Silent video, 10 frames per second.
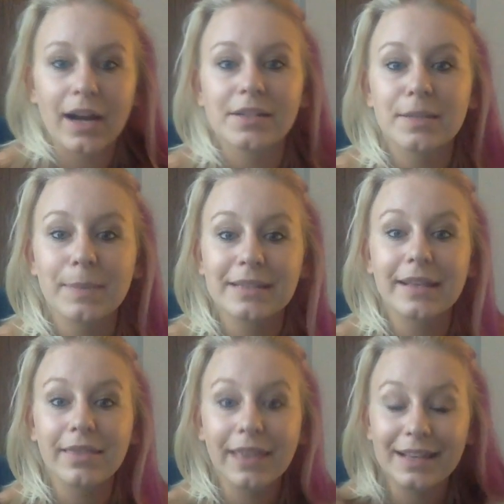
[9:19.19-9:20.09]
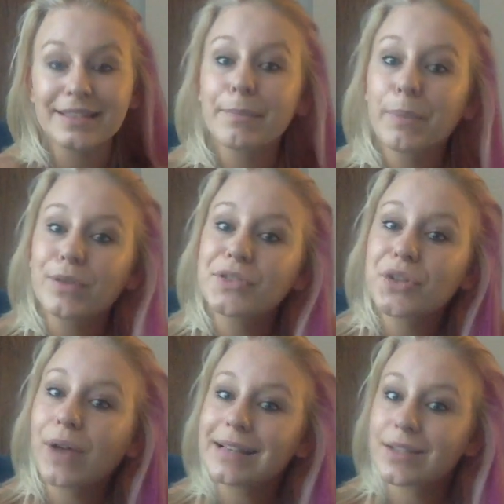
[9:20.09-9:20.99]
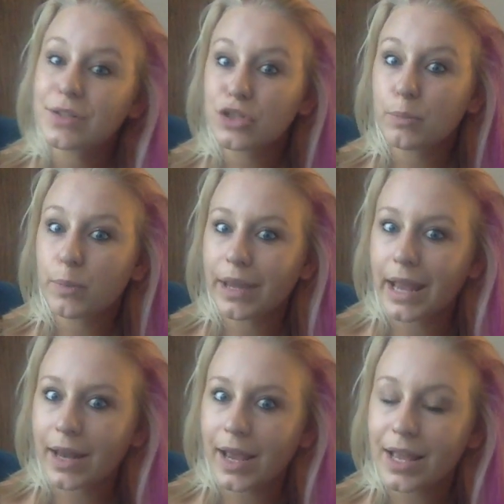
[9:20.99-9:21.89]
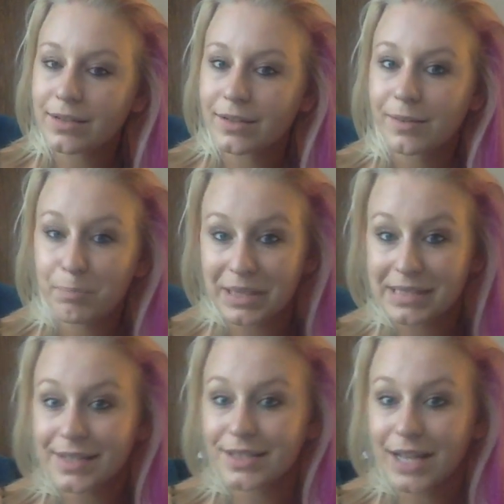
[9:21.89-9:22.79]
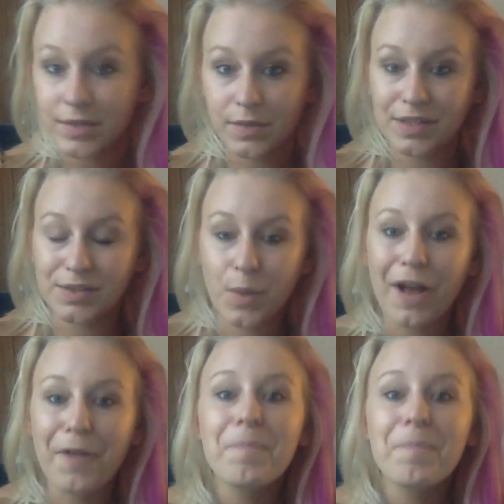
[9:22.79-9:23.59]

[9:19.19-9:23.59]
is to make things simple so you guys can duplicate it and be successful as well.